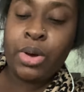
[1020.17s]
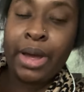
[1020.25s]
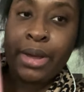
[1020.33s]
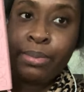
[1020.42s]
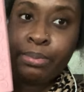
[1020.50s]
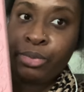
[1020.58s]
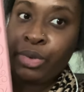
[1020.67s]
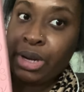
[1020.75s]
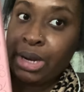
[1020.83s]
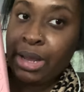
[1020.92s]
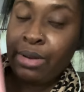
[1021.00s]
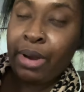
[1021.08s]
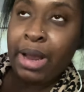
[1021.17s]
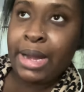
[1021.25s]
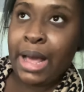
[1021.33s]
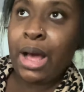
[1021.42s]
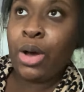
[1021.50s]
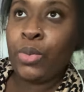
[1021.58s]
i'm reading it right
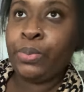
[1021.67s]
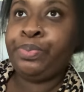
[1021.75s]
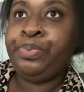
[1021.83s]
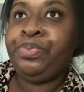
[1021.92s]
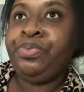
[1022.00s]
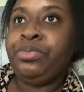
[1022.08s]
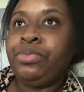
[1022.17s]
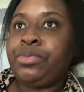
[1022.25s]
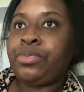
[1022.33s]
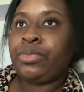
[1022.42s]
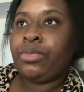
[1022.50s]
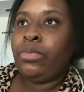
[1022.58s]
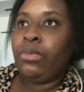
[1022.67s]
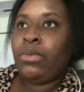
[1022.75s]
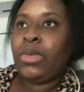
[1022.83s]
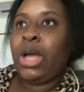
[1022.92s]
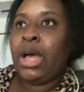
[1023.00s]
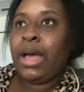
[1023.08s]
now
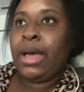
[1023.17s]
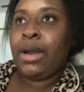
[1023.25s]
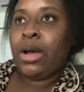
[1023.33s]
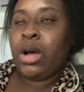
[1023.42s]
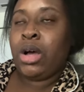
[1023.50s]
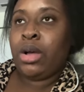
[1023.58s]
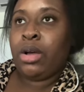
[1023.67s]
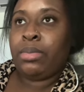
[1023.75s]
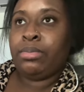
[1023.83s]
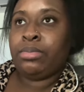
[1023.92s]
and um